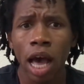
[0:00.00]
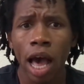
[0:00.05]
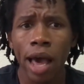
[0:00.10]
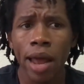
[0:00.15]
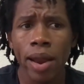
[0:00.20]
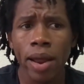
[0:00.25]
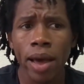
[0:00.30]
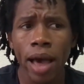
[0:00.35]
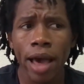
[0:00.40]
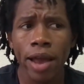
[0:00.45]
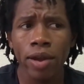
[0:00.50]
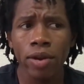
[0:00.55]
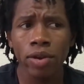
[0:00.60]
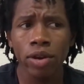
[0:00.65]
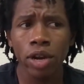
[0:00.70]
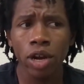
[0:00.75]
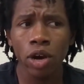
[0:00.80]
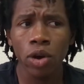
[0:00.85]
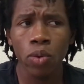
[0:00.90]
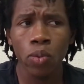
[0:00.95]
I
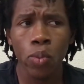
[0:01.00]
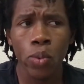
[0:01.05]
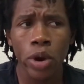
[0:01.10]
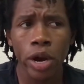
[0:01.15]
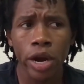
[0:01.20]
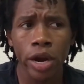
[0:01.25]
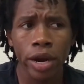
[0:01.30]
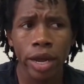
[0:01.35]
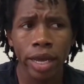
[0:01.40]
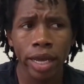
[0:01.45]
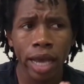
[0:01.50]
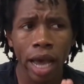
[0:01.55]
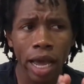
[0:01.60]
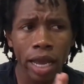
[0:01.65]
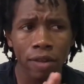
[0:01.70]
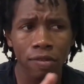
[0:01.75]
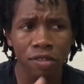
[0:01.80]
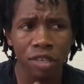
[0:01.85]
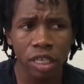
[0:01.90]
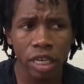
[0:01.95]
don't know where it
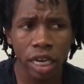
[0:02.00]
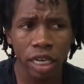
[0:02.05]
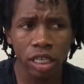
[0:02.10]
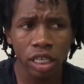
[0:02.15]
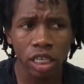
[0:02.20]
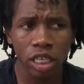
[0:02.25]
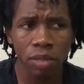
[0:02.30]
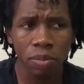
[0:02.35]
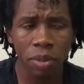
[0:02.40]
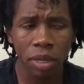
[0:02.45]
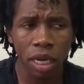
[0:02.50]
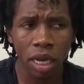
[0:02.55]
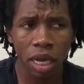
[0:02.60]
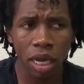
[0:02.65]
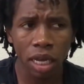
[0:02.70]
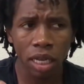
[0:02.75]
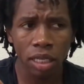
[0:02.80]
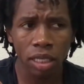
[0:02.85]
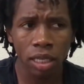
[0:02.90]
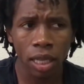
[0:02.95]
kind of changes,
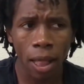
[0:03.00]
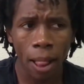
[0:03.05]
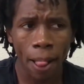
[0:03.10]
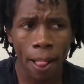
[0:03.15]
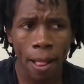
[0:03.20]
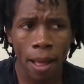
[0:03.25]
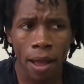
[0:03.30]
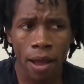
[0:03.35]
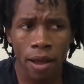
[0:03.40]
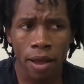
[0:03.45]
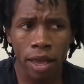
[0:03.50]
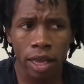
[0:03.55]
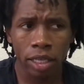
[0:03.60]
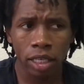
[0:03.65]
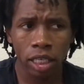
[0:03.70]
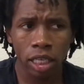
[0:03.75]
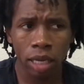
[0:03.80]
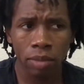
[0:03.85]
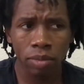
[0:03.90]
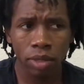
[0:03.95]
because it
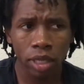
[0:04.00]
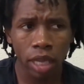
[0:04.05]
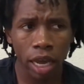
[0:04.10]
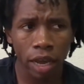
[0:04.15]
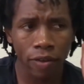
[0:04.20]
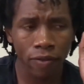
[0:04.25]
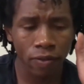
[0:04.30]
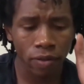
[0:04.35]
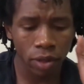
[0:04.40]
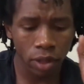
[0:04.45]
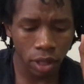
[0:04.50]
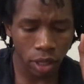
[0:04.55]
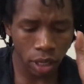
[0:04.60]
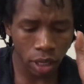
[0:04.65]
seems like,